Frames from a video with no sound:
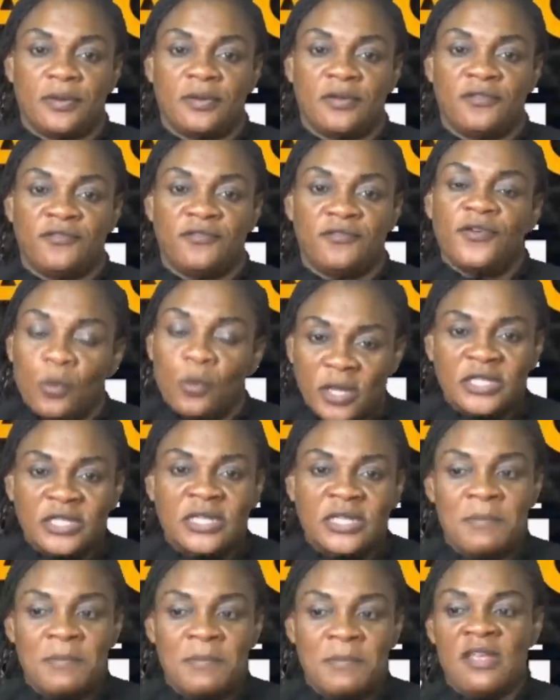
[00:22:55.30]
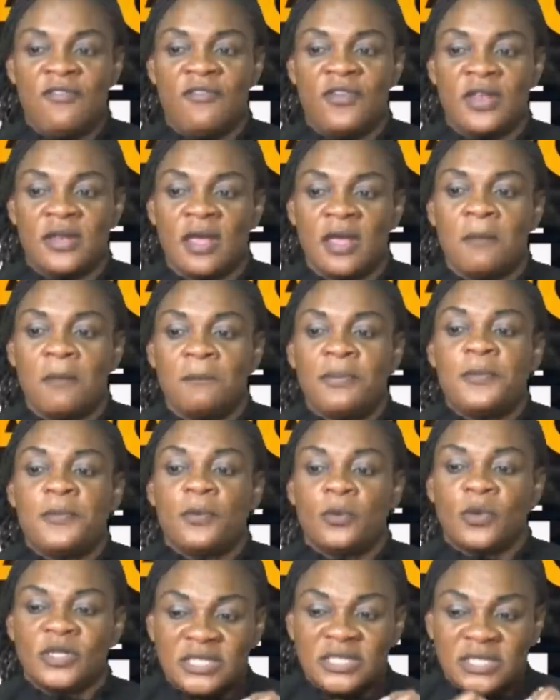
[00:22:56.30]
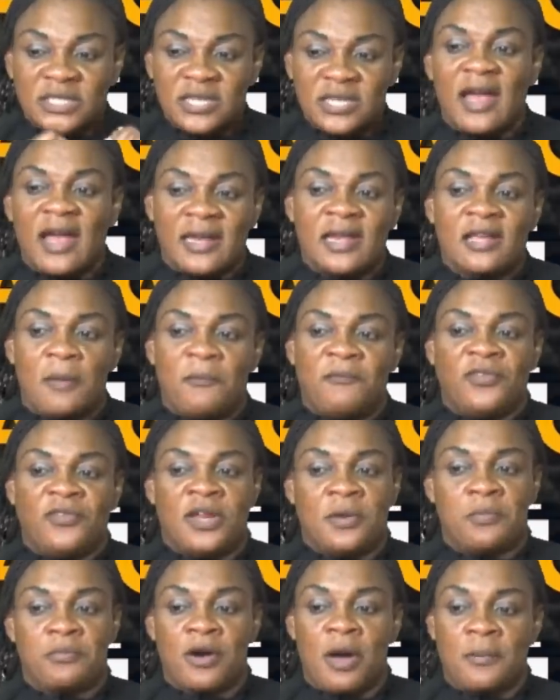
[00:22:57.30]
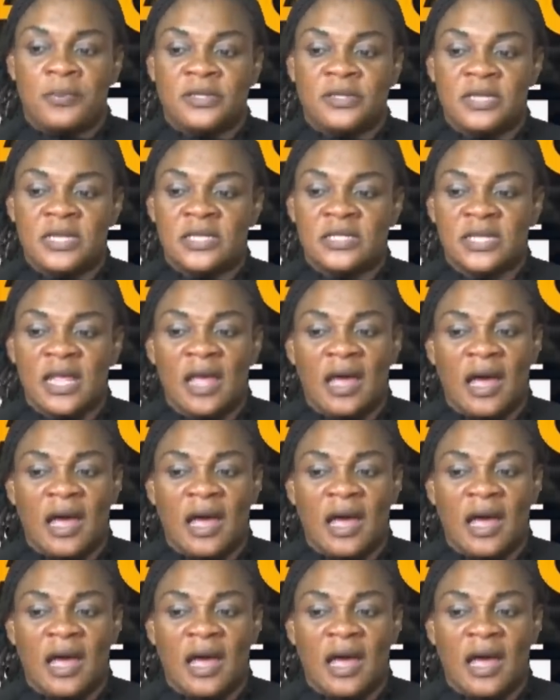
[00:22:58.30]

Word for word: for what they believe in. People were standing up for their properties.